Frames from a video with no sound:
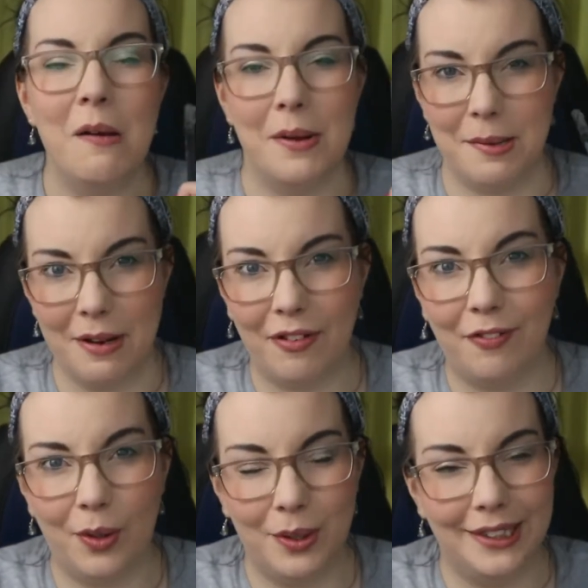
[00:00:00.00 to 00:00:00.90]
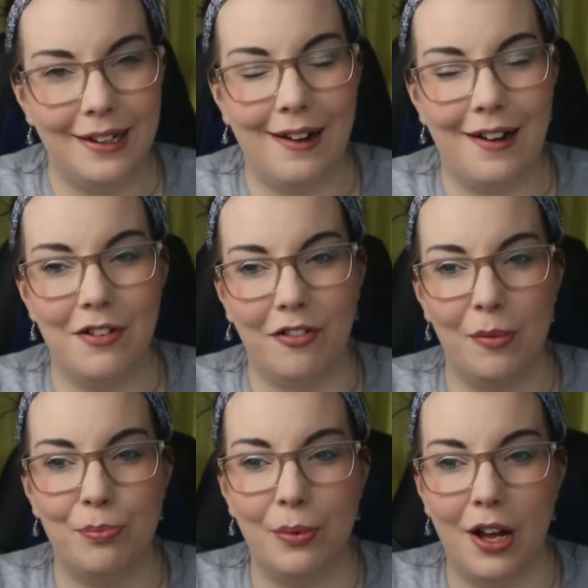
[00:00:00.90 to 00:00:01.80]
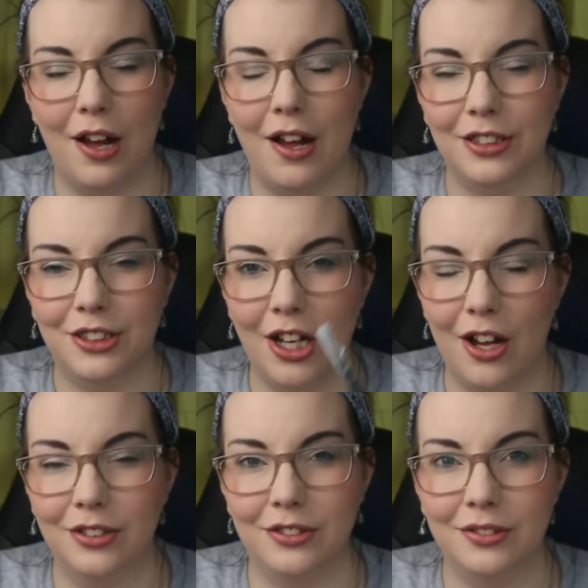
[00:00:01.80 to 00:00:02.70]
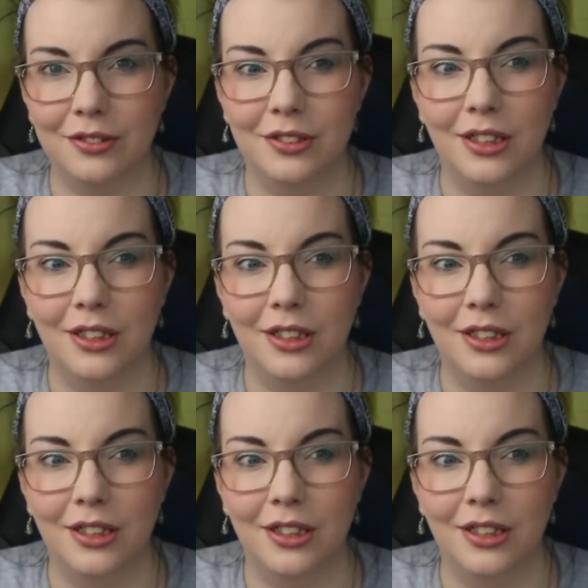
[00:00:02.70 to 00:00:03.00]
We had a bit of a falling out over a certain